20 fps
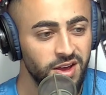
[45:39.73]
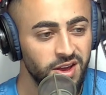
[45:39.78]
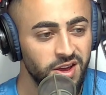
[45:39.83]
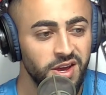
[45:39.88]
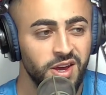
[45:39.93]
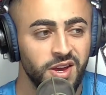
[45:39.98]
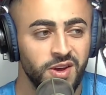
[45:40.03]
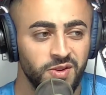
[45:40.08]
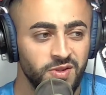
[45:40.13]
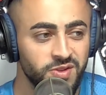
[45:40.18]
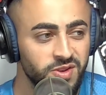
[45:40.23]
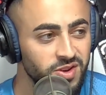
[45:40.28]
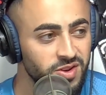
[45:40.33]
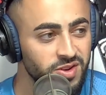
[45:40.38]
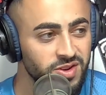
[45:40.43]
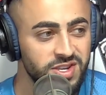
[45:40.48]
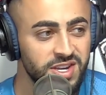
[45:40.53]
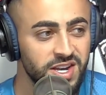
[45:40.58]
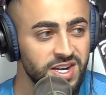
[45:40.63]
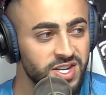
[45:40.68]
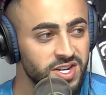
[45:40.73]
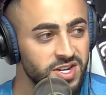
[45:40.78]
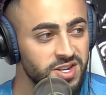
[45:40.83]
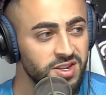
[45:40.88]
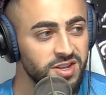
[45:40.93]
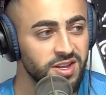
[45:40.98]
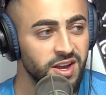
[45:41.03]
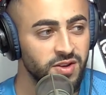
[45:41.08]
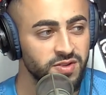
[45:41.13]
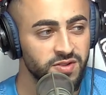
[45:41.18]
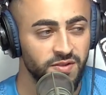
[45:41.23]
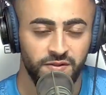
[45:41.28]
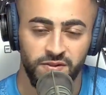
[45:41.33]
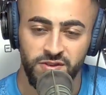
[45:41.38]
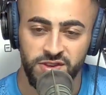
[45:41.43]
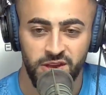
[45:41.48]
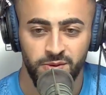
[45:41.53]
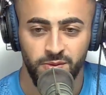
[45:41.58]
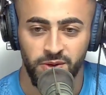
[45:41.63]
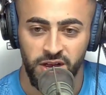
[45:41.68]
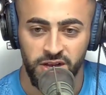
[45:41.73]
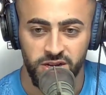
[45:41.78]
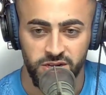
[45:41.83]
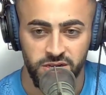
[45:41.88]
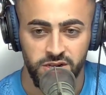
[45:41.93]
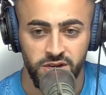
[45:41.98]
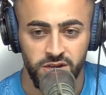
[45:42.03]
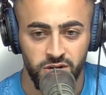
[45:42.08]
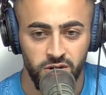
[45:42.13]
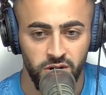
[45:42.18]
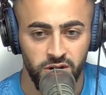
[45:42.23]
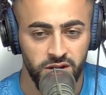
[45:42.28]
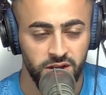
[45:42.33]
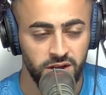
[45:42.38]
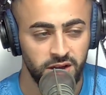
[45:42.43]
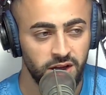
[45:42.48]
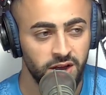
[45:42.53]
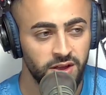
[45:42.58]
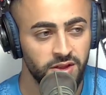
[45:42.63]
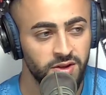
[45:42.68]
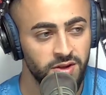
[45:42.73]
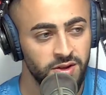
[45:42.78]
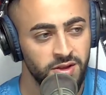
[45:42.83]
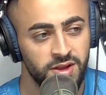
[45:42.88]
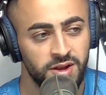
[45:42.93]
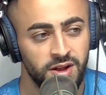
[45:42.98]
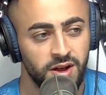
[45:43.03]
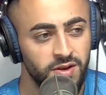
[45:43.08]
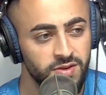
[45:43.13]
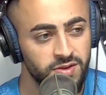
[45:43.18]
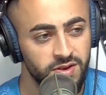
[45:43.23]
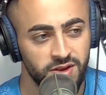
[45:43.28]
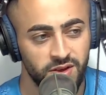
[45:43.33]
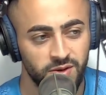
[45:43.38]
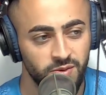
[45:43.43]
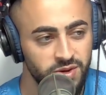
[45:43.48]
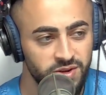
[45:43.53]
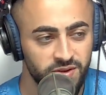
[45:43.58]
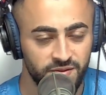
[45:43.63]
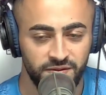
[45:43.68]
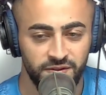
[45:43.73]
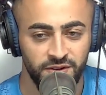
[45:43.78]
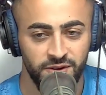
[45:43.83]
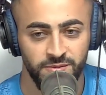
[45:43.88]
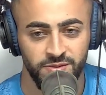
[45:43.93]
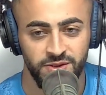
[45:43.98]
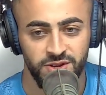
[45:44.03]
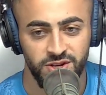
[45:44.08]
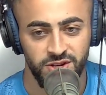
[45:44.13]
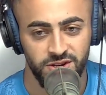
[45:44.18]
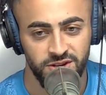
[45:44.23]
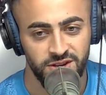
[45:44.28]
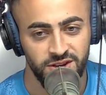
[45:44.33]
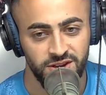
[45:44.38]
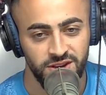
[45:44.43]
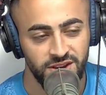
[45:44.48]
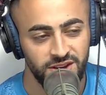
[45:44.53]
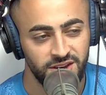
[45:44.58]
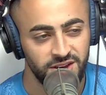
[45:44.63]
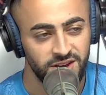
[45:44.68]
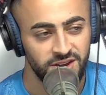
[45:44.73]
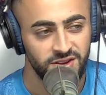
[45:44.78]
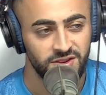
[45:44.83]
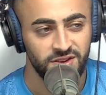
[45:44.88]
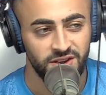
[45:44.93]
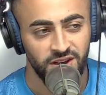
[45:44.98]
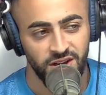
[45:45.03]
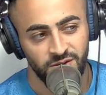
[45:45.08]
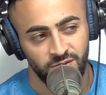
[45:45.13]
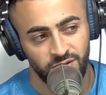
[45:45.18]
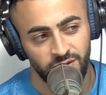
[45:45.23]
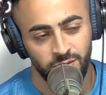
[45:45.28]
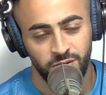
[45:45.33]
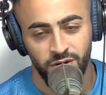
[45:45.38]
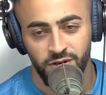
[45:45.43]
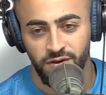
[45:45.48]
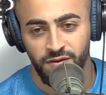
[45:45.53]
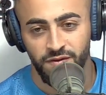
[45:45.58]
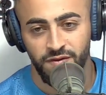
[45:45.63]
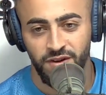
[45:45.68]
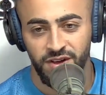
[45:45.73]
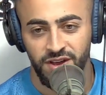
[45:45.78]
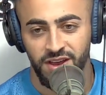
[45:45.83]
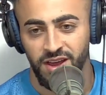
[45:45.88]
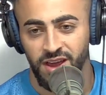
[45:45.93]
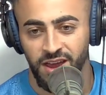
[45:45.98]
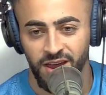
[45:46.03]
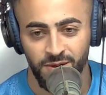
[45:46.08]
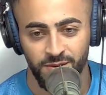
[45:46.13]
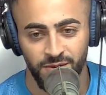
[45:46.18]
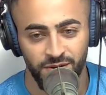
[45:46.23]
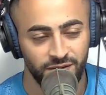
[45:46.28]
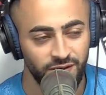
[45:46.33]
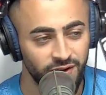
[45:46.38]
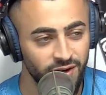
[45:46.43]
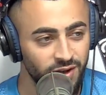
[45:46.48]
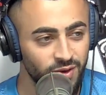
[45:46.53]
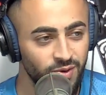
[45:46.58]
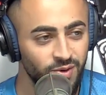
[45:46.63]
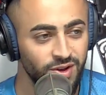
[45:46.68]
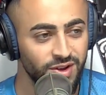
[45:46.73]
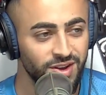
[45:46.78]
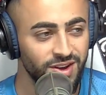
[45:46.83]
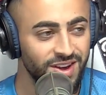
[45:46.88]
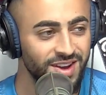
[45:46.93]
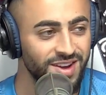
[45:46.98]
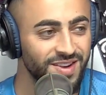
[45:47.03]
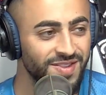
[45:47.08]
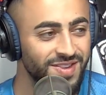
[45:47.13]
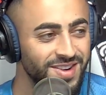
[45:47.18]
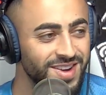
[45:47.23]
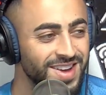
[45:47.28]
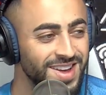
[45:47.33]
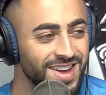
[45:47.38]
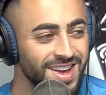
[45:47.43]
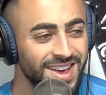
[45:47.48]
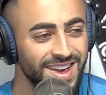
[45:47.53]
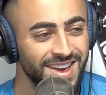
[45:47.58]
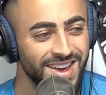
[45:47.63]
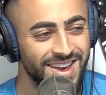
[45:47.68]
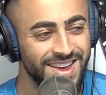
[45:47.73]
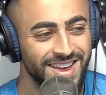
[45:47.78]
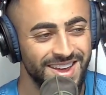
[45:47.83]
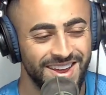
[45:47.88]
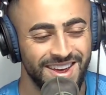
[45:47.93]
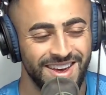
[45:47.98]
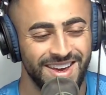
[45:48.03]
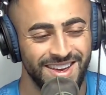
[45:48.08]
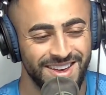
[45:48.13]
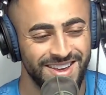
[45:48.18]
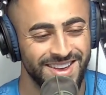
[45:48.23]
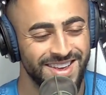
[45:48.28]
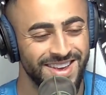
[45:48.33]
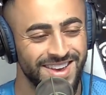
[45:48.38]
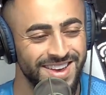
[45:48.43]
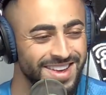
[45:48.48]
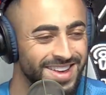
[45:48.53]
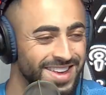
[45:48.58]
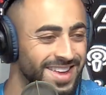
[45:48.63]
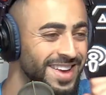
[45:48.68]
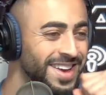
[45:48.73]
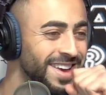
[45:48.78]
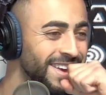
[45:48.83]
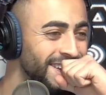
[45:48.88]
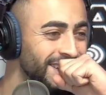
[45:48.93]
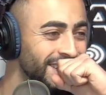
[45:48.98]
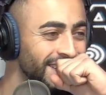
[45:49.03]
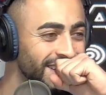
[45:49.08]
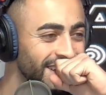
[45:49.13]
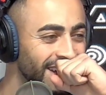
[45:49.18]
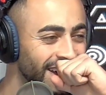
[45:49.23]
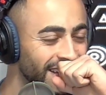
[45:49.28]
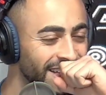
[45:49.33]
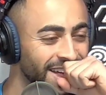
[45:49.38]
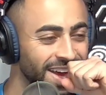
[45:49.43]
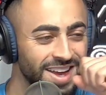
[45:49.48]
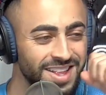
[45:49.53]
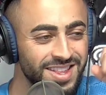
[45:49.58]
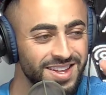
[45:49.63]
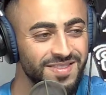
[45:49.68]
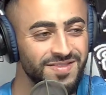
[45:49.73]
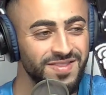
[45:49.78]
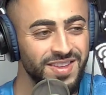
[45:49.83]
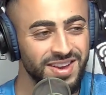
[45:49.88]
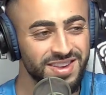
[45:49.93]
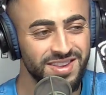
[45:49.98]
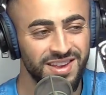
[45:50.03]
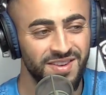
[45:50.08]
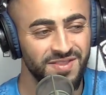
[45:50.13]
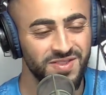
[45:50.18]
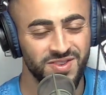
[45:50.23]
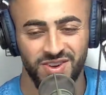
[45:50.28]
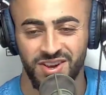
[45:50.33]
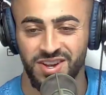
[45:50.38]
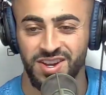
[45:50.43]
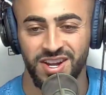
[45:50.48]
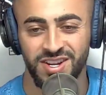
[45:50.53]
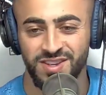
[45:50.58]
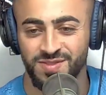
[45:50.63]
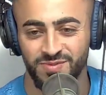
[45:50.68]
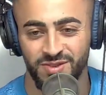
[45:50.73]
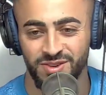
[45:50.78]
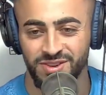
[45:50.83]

it was a good session. That was the first time we actually like trained together. And then I was like, yo, we should film this shit. He's like, I don't want to be on your fucking camera. Fuck you and your camera. And I ended up, next time we trained, I just brought the